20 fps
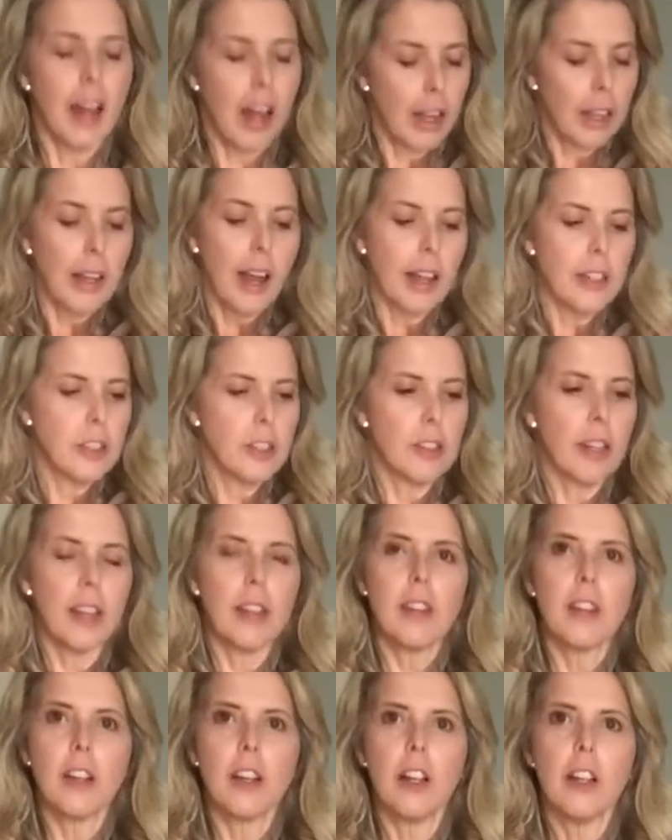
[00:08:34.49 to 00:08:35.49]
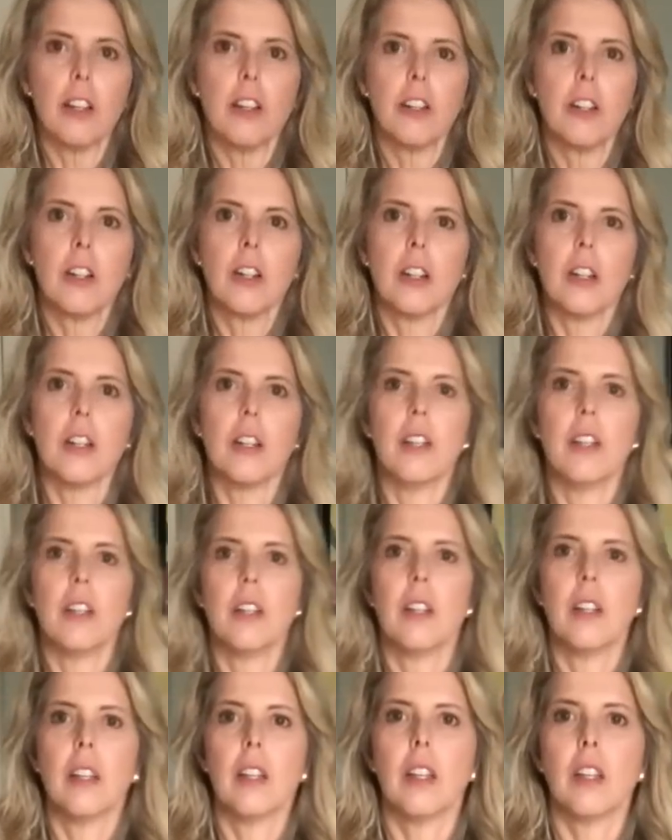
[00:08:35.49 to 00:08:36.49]
I do like the color,
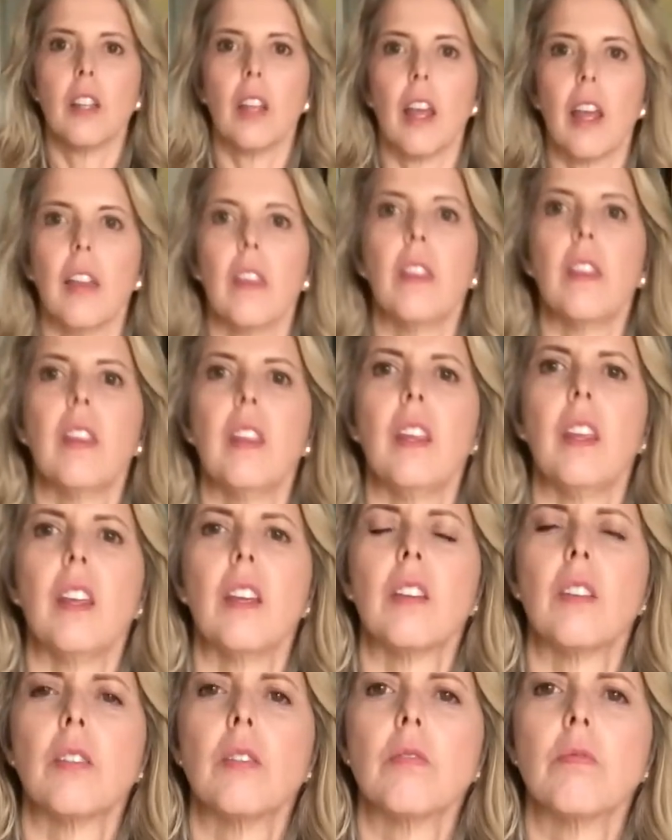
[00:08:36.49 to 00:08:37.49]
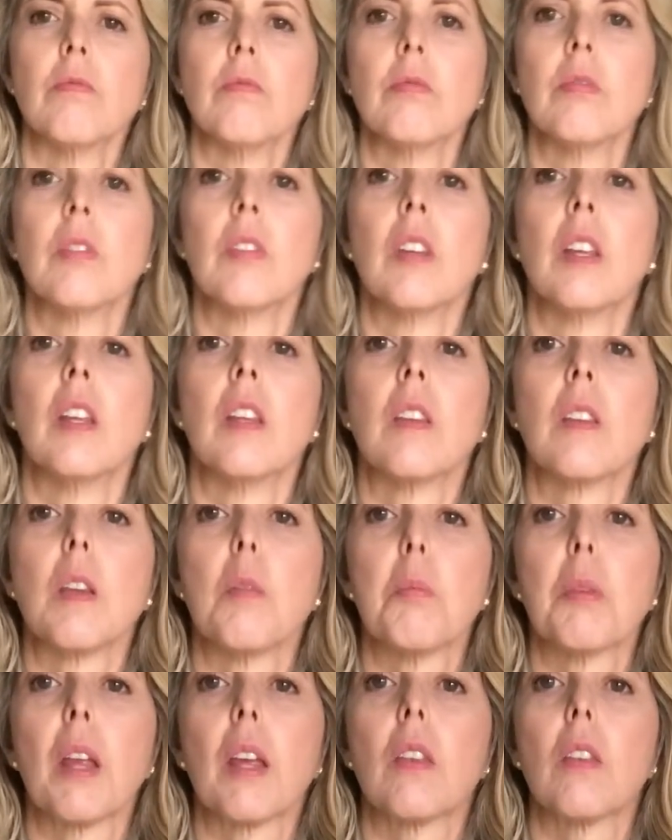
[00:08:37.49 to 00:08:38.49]
and
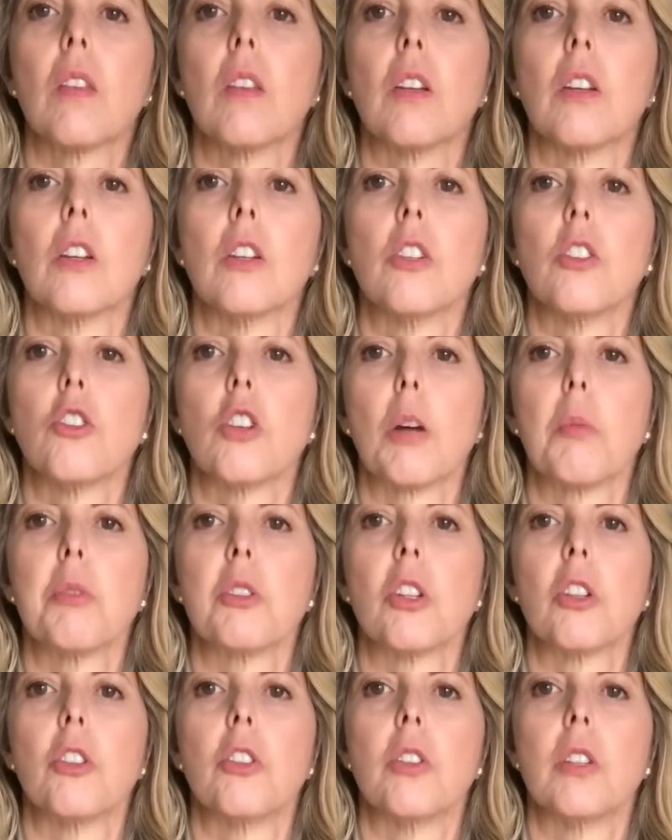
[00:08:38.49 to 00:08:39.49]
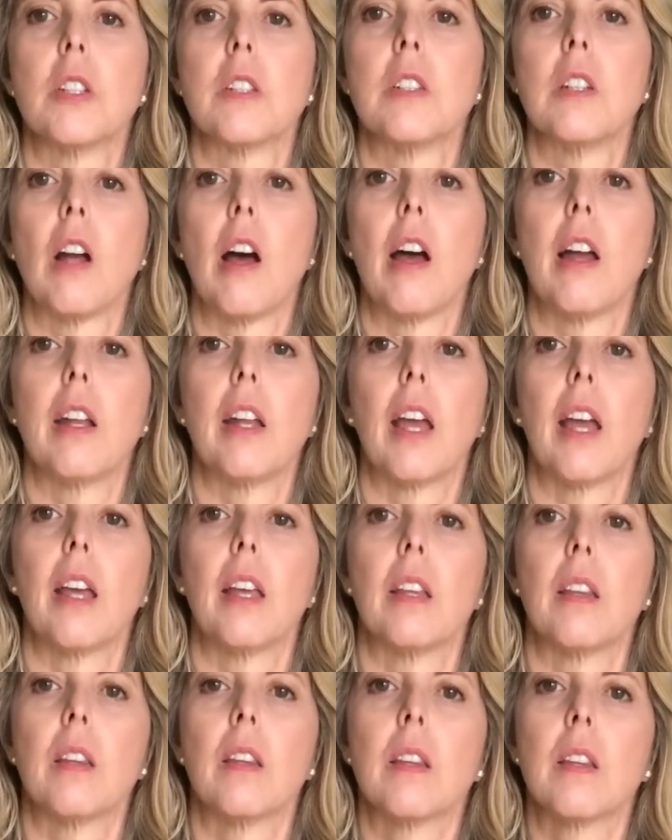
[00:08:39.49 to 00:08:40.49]
seems like the drop shoulder is not
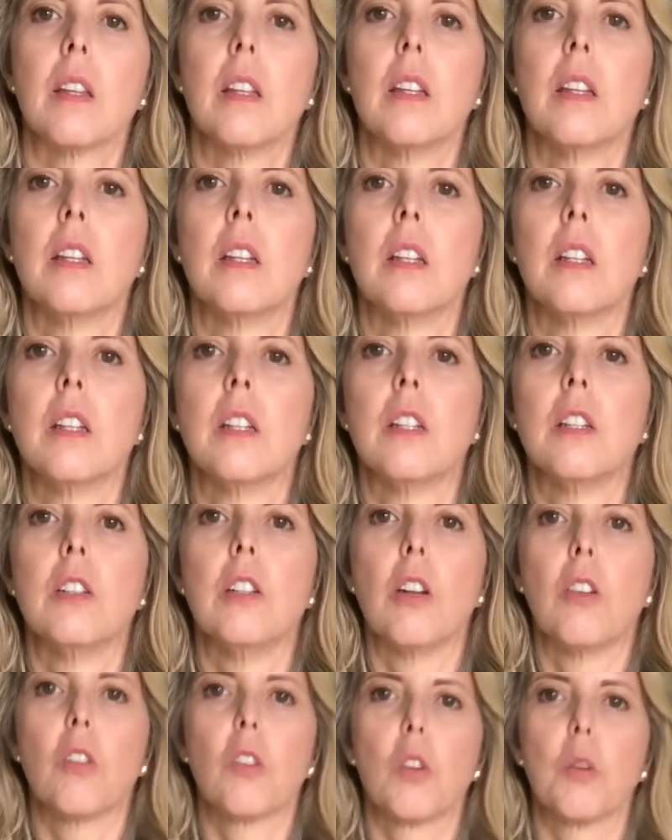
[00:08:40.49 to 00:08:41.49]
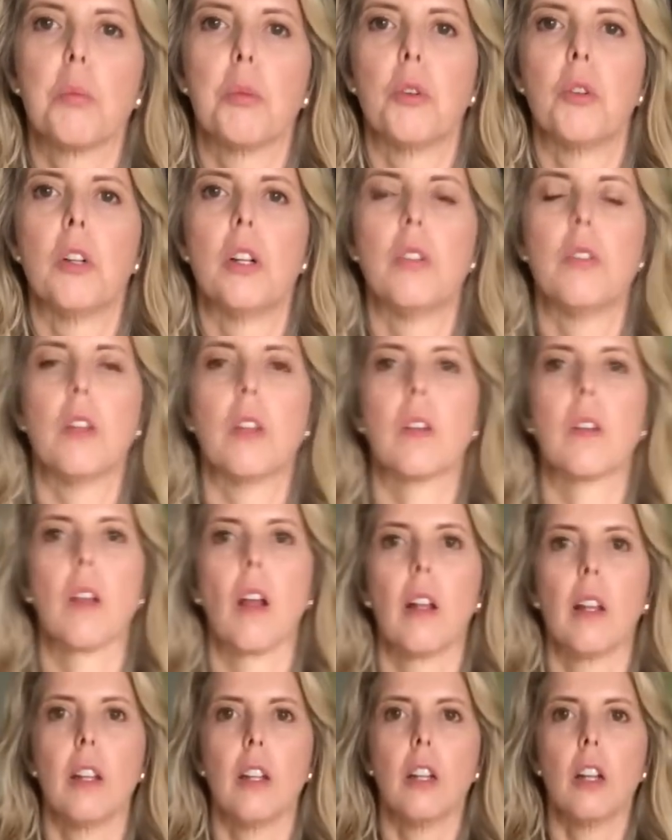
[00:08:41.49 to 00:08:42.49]
as noticeable on the
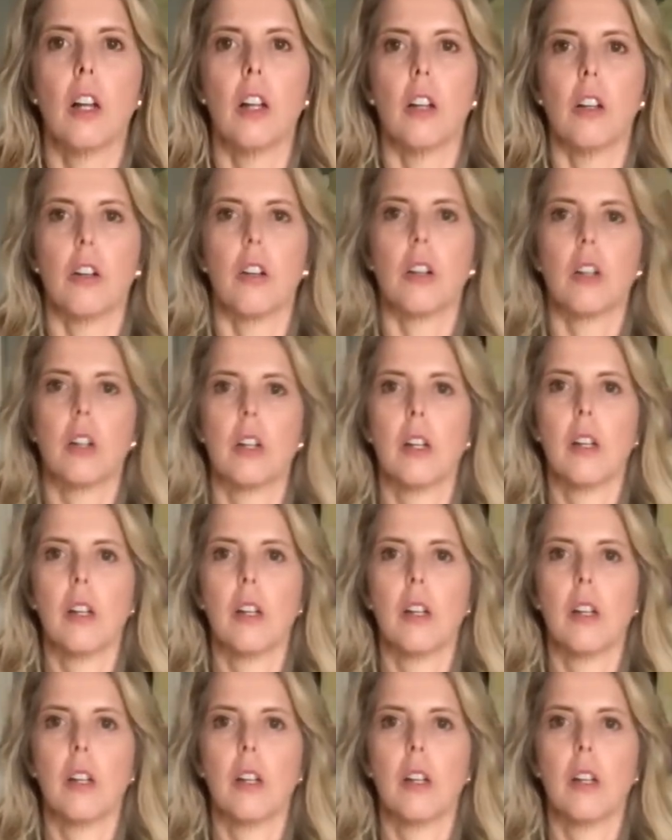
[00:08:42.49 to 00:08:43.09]
solid color.